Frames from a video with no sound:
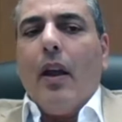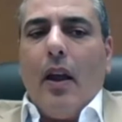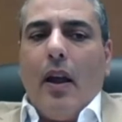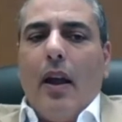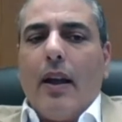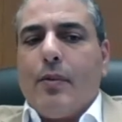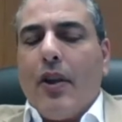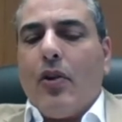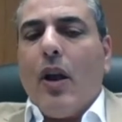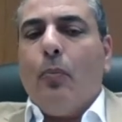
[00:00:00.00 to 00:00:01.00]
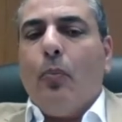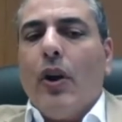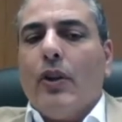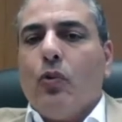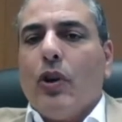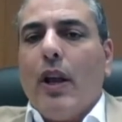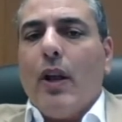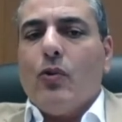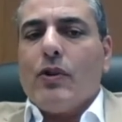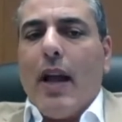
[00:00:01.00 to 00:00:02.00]
Exploratory endpoint, we're going to
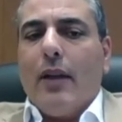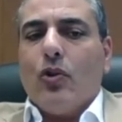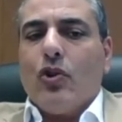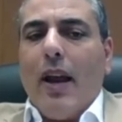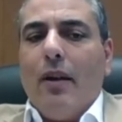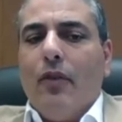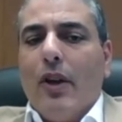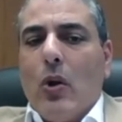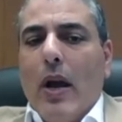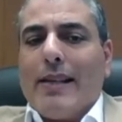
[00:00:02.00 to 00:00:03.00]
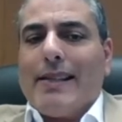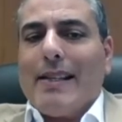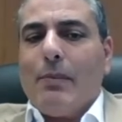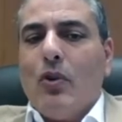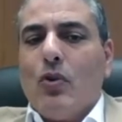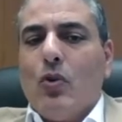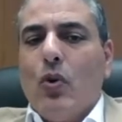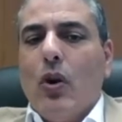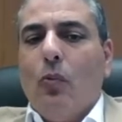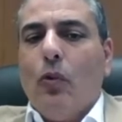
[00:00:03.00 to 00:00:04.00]
use a Duchenne video assessment
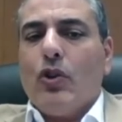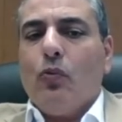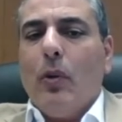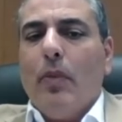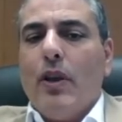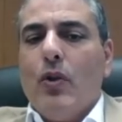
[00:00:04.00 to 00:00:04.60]
tool, which will